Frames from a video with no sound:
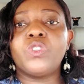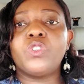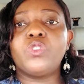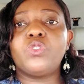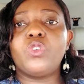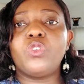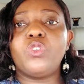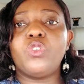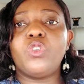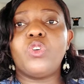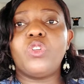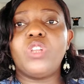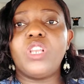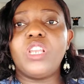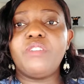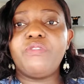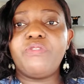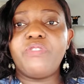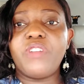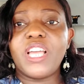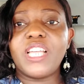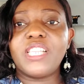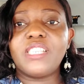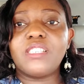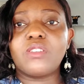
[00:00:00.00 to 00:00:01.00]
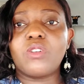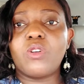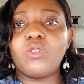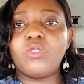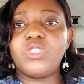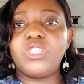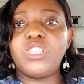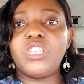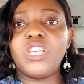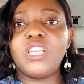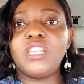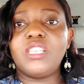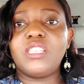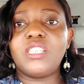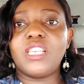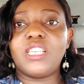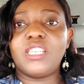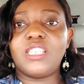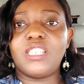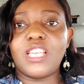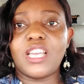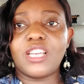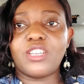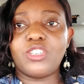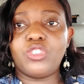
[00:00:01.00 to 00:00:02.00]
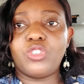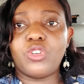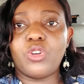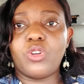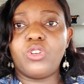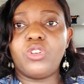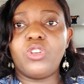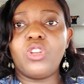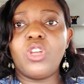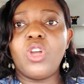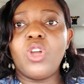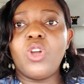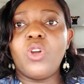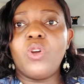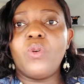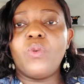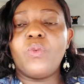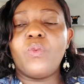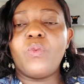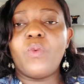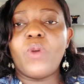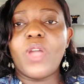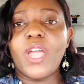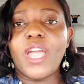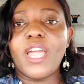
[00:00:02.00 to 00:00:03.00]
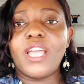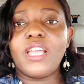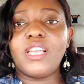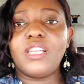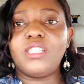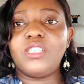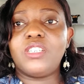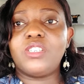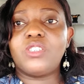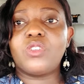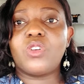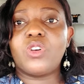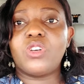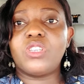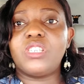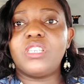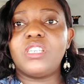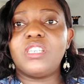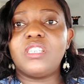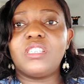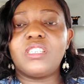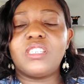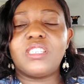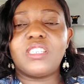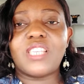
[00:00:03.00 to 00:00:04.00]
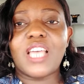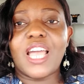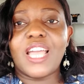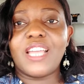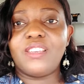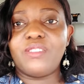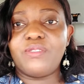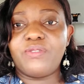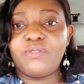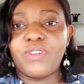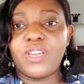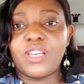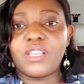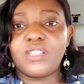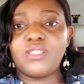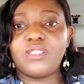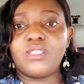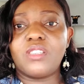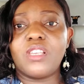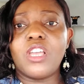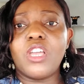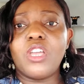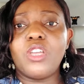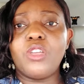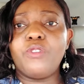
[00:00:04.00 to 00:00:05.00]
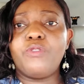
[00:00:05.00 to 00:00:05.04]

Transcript: So your leaflet contains a section where it discusses side effects.